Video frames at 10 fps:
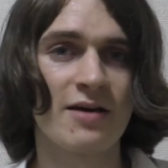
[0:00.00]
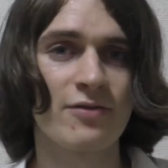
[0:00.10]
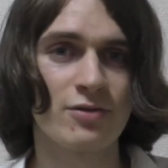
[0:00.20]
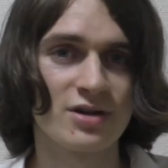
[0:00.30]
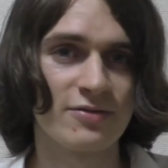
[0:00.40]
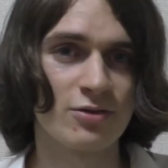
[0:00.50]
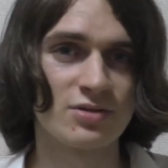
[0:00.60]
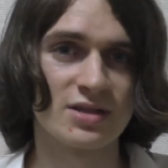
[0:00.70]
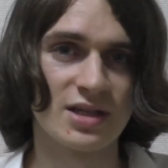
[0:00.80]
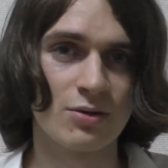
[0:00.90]
are very difficult
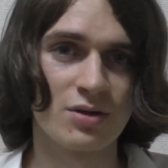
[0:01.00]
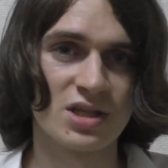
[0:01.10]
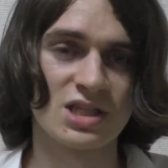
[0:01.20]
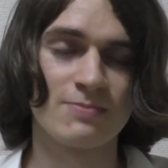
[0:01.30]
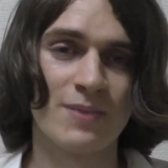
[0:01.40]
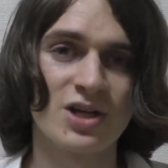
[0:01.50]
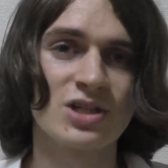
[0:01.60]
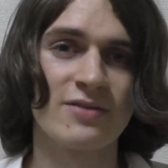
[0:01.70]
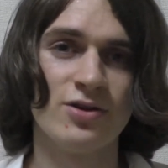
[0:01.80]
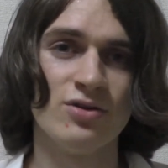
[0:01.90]
to deal with,
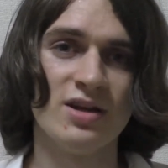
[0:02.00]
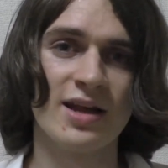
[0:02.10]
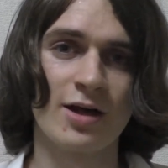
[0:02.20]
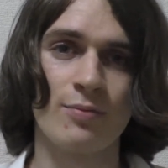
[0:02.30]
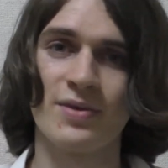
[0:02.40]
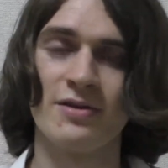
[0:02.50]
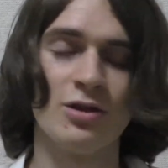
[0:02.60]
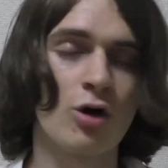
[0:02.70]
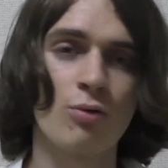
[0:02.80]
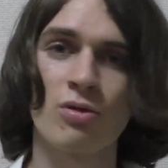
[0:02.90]
especially if you need help. They're
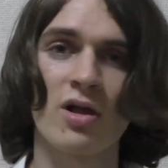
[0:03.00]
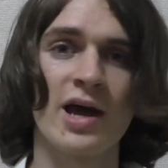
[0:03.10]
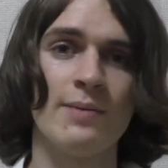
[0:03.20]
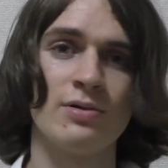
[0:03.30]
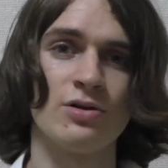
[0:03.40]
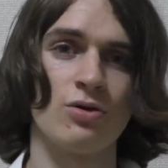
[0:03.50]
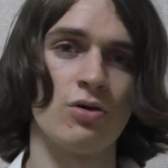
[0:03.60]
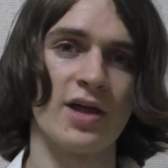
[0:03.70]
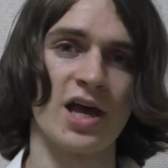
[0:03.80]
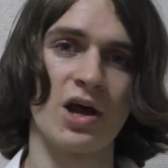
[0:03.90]
not reliable at
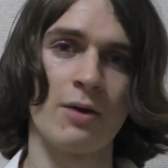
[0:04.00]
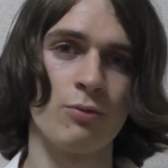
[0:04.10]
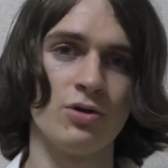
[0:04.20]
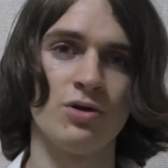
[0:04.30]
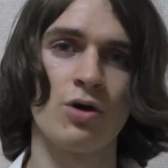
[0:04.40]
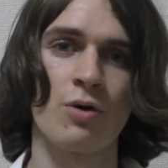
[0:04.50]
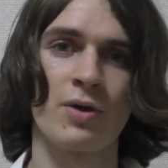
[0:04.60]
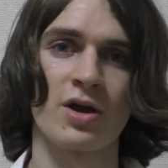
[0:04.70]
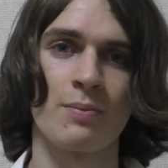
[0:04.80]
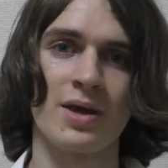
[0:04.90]
all, and I would not
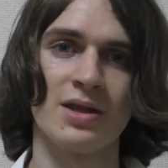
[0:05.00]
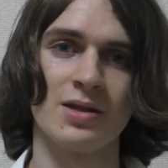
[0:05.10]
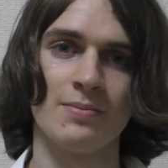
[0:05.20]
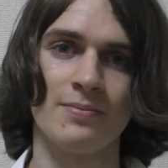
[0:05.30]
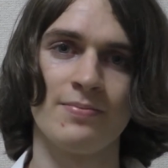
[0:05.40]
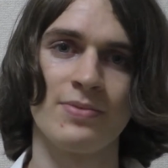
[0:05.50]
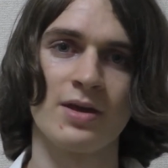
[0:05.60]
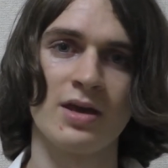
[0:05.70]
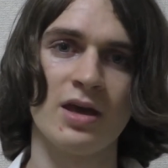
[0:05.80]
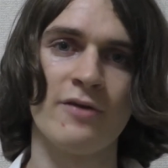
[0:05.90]
recommend them
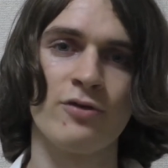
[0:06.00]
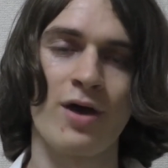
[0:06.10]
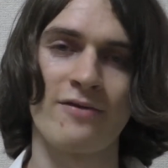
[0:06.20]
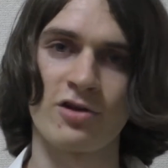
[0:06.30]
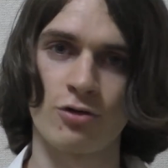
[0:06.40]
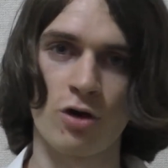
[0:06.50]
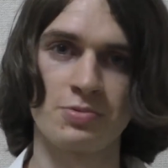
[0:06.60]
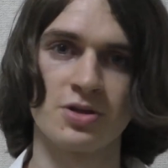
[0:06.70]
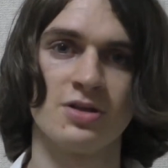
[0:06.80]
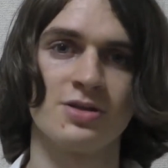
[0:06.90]
if you have other
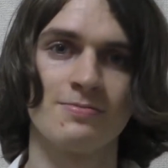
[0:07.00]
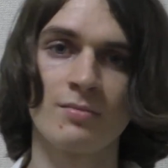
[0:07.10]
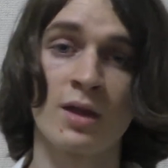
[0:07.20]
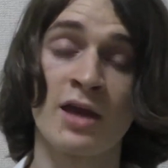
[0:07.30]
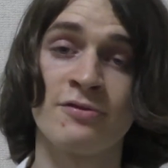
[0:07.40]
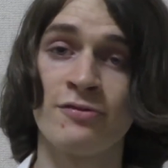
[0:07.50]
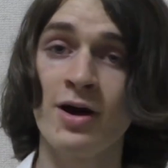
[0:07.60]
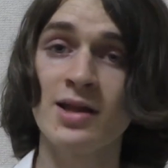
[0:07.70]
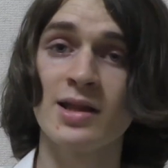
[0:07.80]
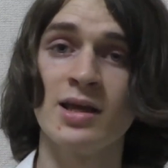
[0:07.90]
options. And
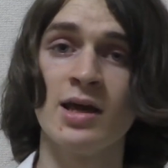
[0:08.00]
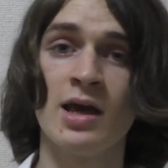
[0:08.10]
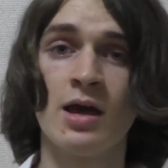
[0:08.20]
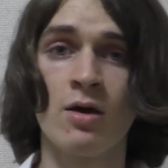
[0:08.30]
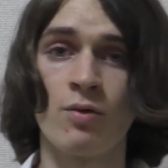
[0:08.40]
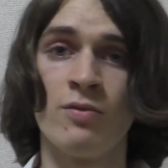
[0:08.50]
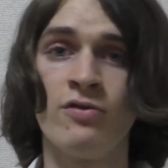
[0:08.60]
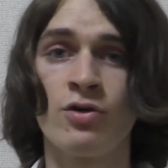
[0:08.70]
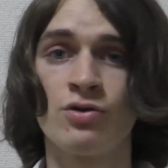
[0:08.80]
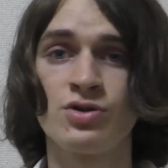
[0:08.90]
finally, we're
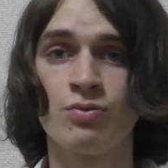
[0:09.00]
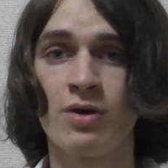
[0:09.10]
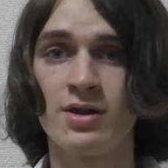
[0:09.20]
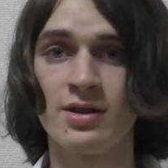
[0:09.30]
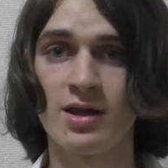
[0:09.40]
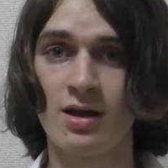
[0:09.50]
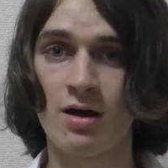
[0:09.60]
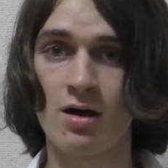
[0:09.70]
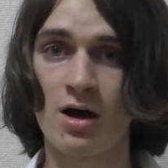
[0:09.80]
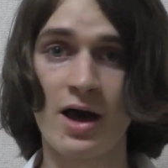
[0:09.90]
moving on to the one that
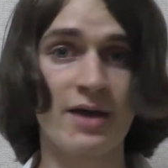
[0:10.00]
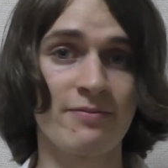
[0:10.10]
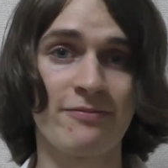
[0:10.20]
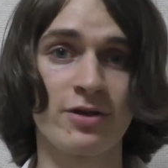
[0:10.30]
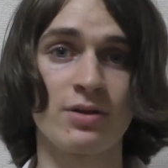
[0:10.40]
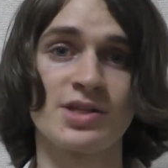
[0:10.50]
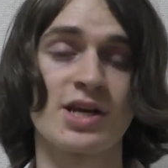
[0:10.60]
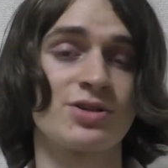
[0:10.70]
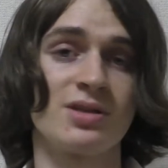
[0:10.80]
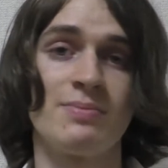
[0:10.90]
I feel is
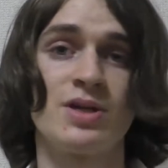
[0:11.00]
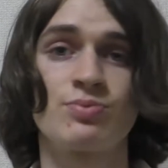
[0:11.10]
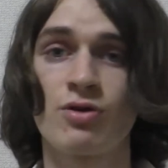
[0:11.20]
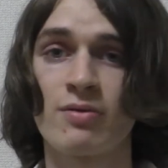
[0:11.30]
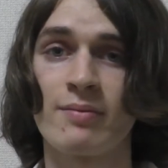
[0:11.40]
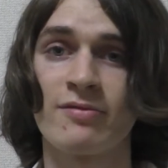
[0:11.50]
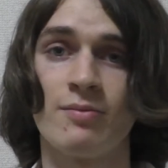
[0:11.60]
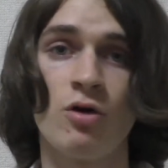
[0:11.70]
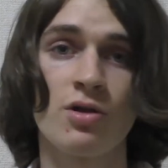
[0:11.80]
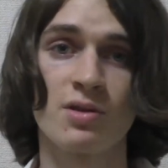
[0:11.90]
actually the best program of
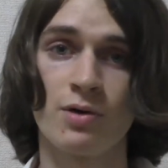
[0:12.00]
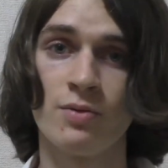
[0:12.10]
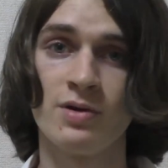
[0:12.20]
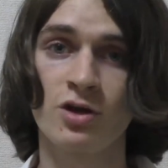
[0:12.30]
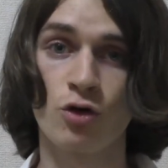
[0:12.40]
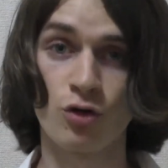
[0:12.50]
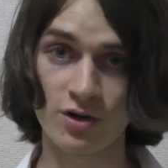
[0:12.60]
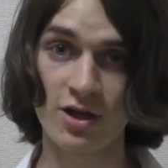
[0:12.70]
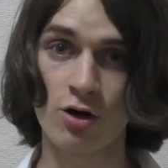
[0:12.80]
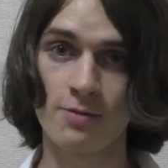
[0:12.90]
them all at the moment, Gogo
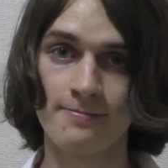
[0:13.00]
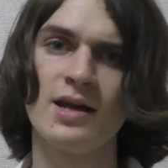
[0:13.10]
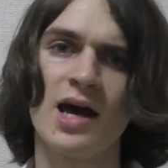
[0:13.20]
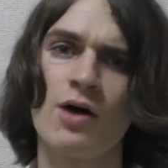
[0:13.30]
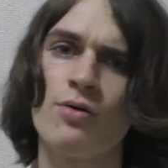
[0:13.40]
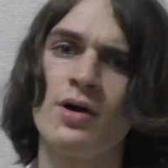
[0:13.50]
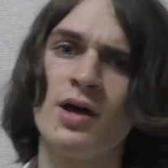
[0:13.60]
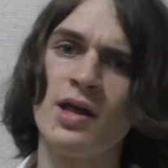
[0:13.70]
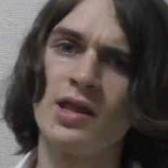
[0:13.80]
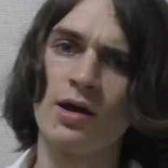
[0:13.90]
Nihon. Now,
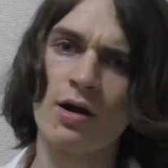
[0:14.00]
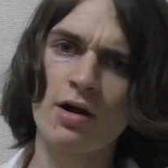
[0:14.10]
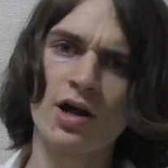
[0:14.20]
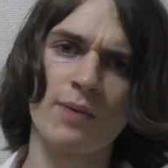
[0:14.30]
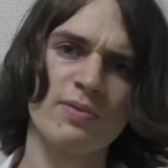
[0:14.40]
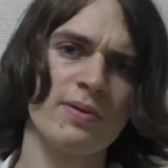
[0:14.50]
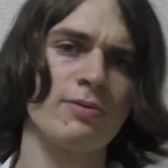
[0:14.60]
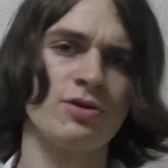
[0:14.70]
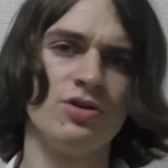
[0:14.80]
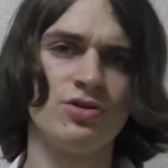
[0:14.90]
there are a couple of
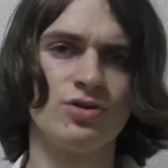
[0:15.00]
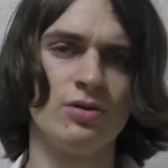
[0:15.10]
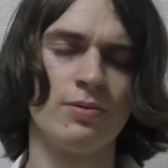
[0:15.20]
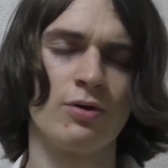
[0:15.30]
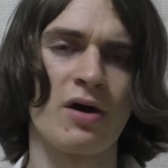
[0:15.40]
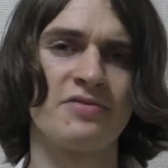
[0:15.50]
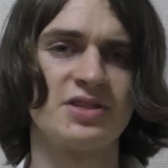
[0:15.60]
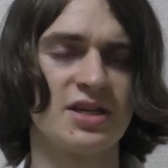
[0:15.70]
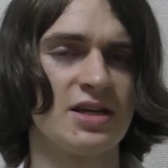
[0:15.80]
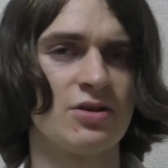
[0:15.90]
people on YouTube who I've
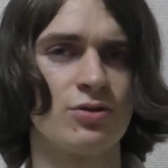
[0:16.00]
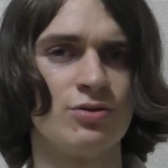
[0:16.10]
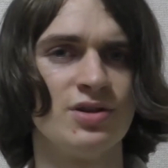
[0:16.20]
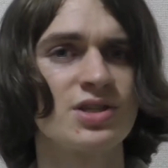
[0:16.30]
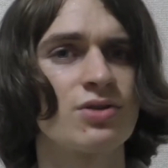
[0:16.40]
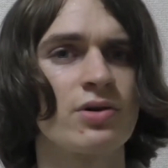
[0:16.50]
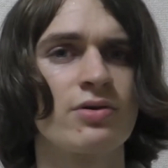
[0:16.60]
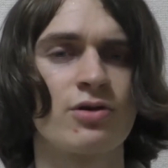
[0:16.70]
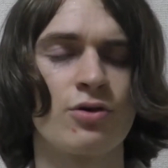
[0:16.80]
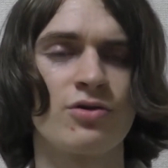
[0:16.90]
seen who disagree
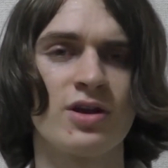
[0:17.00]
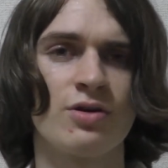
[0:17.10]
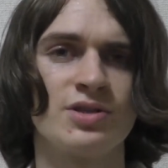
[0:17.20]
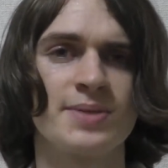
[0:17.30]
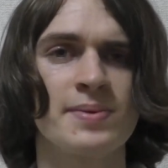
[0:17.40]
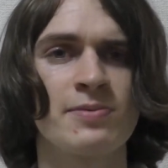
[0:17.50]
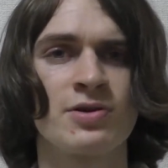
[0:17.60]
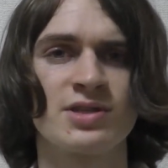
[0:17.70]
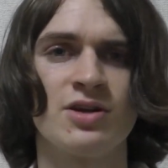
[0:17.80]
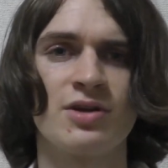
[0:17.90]
with Gogo Nihon simply
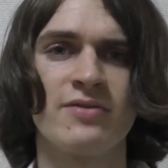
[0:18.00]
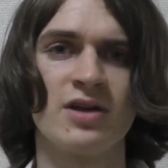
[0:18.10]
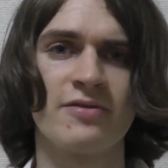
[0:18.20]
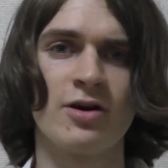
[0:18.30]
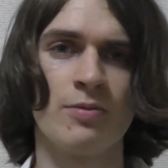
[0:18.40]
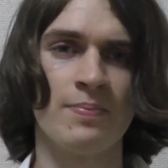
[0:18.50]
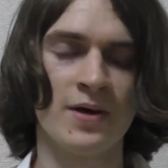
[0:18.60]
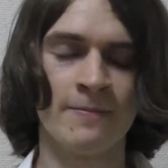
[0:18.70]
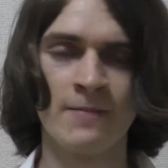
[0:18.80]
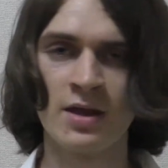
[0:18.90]
because they don't give enough help, but